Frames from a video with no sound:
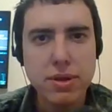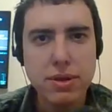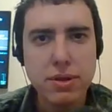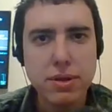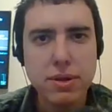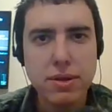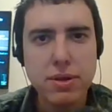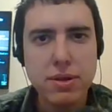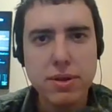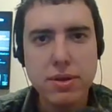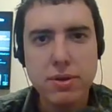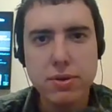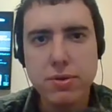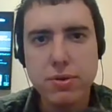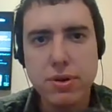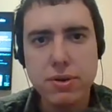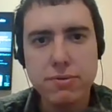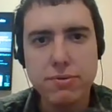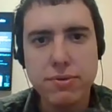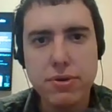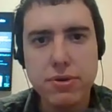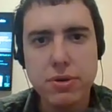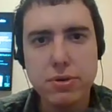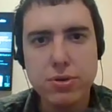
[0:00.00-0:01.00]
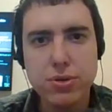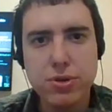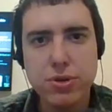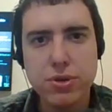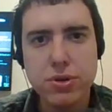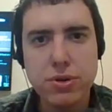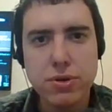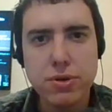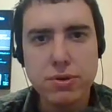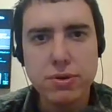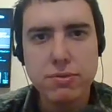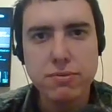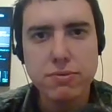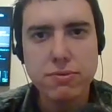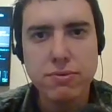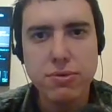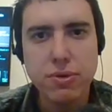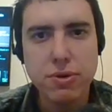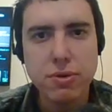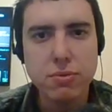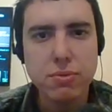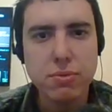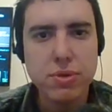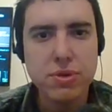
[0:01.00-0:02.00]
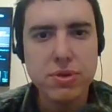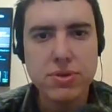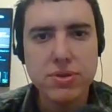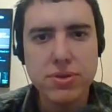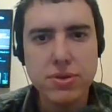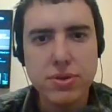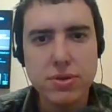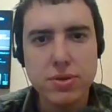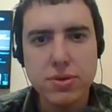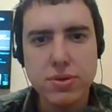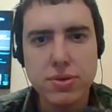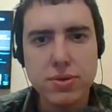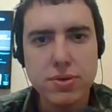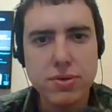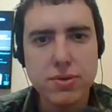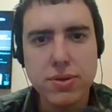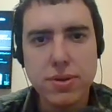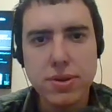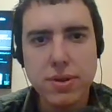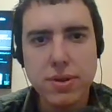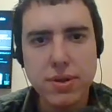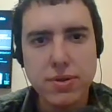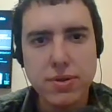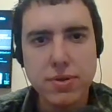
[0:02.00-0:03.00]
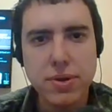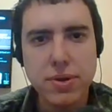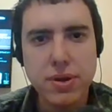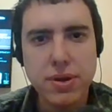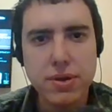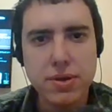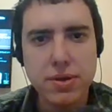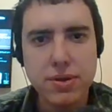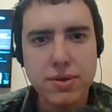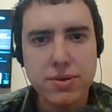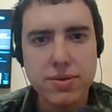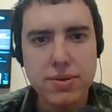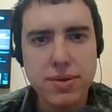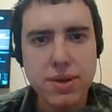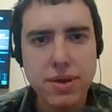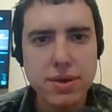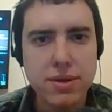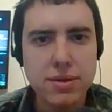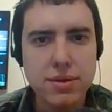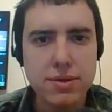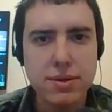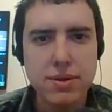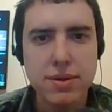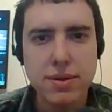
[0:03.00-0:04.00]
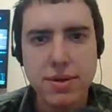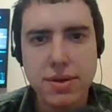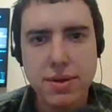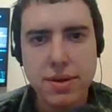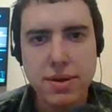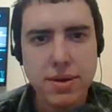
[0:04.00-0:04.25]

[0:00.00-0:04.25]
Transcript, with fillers: in the near future from Brazil to the United States.